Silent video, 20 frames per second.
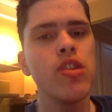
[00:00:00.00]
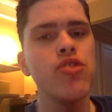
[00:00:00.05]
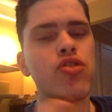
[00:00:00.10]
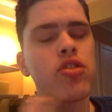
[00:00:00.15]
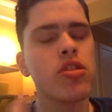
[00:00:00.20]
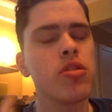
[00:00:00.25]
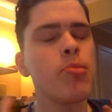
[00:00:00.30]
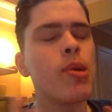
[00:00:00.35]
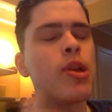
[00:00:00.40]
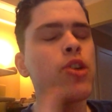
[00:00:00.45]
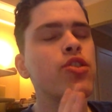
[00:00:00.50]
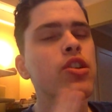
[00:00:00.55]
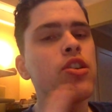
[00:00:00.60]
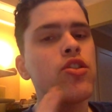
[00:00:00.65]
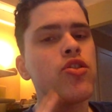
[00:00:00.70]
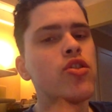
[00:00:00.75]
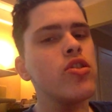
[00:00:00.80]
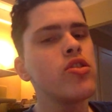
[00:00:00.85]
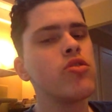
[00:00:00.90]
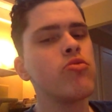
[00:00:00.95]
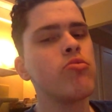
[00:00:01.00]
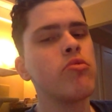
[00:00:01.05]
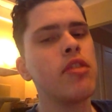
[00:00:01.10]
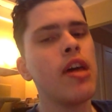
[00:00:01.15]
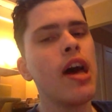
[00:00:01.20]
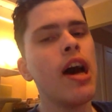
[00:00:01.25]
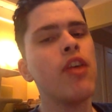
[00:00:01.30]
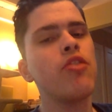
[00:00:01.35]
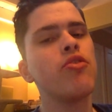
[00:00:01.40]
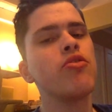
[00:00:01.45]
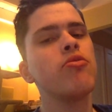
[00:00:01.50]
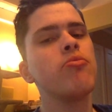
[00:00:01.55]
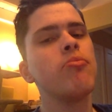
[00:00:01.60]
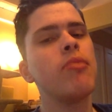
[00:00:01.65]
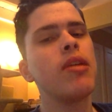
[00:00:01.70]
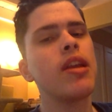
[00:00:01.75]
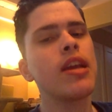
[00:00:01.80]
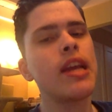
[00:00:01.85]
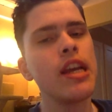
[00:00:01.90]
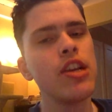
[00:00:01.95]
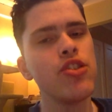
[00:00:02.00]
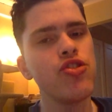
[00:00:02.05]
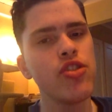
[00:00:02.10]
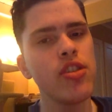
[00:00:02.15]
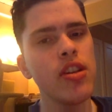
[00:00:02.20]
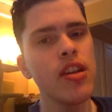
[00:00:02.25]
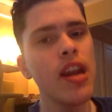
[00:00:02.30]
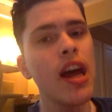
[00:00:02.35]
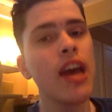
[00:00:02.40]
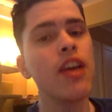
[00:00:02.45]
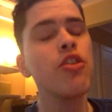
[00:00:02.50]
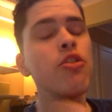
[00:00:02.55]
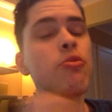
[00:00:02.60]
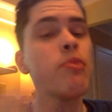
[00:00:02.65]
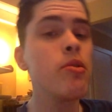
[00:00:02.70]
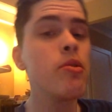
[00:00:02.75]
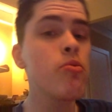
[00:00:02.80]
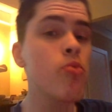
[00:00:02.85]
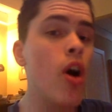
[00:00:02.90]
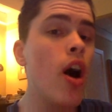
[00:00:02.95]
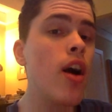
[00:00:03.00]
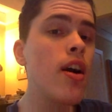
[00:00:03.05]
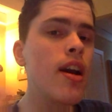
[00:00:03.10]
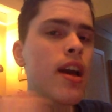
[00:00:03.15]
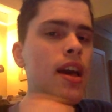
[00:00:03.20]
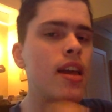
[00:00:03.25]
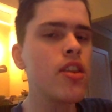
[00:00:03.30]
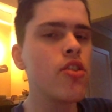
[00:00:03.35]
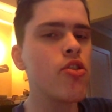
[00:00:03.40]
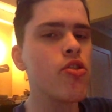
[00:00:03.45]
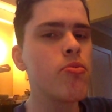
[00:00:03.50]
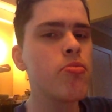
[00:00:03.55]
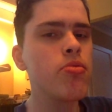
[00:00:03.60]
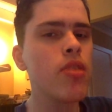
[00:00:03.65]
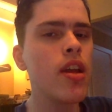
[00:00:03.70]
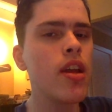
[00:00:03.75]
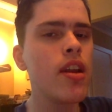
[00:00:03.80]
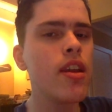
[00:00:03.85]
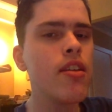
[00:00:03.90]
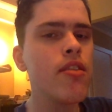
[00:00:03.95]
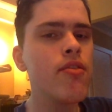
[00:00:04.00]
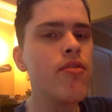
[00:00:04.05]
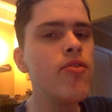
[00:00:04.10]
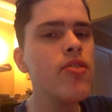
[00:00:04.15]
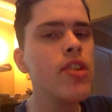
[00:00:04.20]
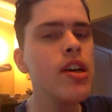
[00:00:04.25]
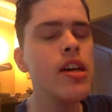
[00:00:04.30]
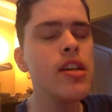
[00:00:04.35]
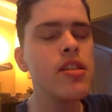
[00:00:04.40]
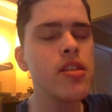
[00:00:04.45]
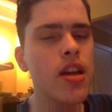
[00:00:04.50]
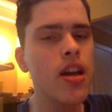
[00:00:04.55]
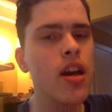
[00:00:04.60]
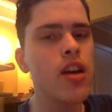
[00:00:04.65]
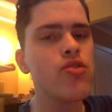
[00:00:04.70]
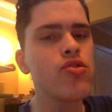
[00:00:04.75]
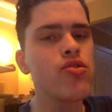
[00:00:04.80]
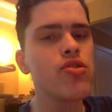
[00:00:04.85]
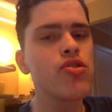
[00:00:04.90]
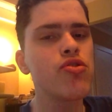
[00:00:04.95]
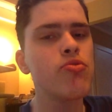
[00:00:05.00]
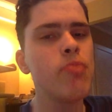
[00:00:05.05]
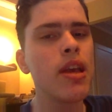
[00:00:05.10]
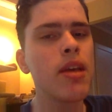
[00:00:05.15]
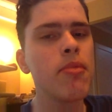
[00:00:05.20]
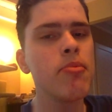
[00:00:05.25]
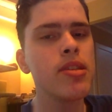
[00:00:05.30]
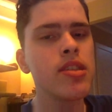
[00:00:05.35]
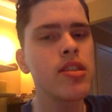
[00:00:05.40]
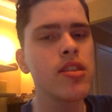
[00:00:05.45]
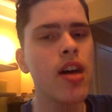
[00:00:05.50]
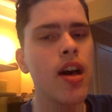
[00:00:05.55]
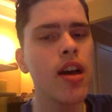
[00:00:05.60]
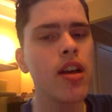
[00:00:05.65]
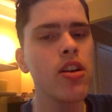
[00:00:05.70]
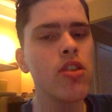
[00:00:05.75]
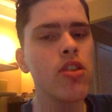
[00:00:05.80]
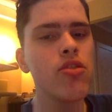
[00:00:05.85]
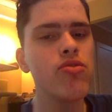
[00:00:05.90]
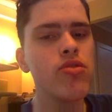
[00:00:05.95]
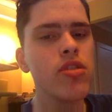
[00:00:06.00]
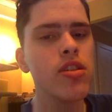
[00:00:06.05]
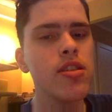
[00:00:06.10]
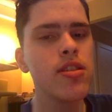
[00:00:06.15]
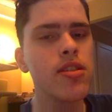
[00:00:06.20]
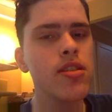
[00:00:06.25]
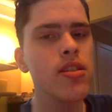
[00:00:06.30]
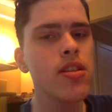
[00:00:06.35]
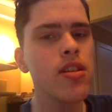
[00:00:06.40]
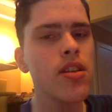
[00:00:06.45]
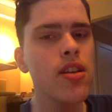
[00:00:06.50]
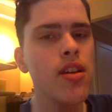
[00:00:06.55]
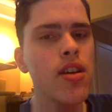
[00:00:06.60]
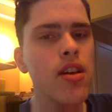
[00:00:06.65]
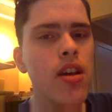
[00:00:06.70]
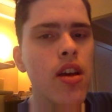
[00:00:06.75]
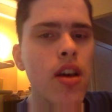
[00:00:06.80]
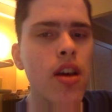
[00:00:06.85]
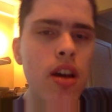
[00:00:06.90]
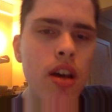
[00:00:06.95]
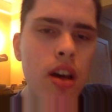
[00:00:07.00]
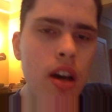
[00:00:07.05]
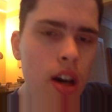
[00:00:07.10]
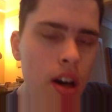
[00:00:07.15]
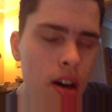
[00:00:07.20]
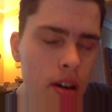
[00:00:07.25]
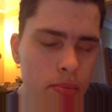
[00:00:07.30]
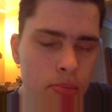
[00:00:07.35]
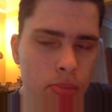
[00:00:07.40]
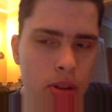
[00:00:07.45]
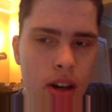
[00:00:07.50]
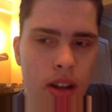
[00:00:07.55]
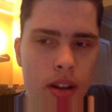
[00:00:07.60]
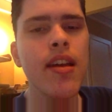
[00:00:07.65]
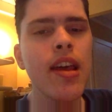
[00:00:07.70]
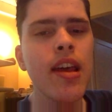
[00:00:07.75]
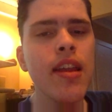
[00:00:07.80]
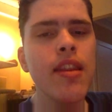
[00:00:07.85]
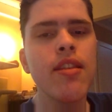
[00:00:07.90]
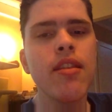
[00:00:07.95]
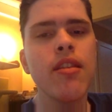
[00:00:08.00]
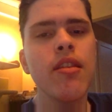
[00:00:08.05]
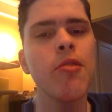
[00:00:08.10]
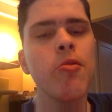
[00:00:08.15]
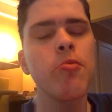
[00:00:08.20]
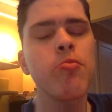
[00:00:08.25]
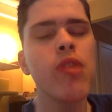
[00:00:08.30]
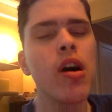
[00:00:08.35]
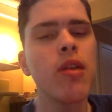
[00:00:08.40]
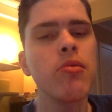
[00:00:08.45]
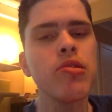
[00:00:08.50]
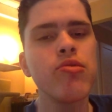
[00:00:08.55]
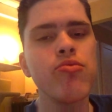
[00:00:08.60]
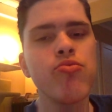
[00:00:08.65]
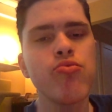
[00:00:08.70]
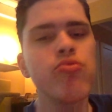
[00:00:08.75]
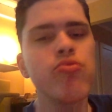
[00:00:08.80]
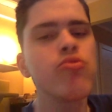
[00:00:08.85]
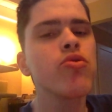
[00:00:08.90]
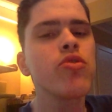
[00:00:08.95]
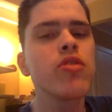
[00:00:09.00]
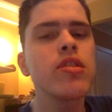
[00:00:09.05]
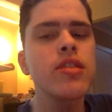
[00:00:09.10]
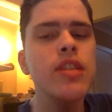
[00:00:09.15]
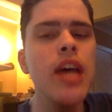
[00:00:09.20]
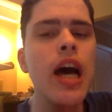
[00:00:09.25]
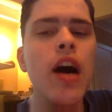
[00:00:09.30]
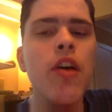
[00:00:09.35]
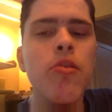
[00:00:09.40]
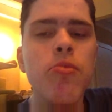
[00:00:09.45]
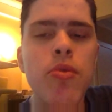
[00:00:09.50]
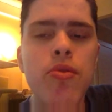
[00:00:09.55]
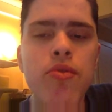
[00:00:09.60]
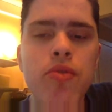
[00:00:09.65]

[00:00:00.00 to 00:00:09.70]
just a mental illness without medication. And I could be wrong again. There are plenty of psychiatrists who make misdiagnoses. But again, they would probably rule this out